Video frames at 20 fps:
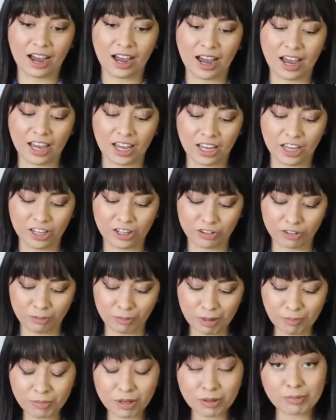I
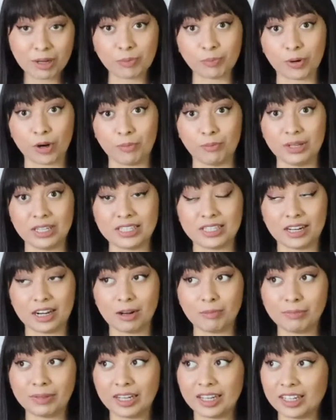remember my promise and
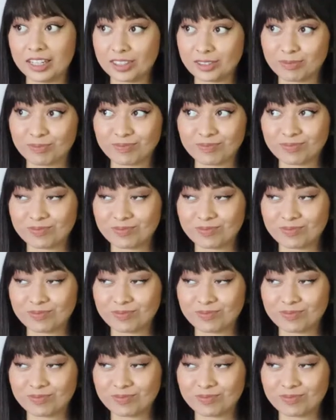I'm like,